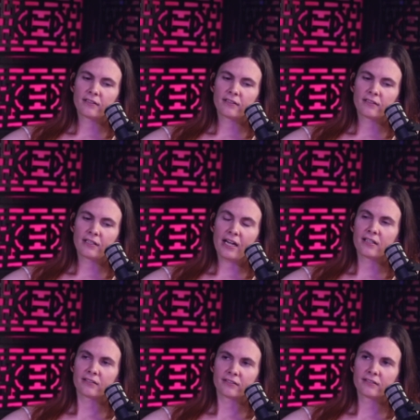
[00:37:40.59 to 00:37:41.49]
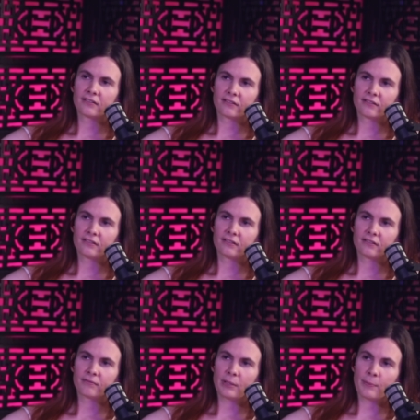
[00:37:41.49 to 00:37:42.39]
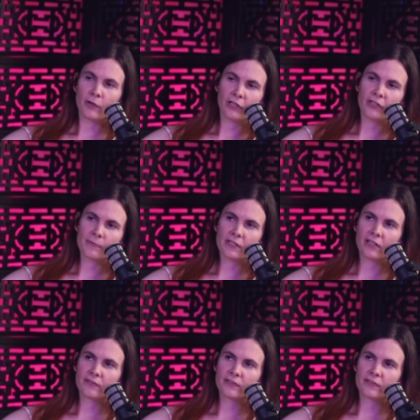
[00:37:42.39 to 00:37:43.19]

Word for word: yeah, People hurt themselves.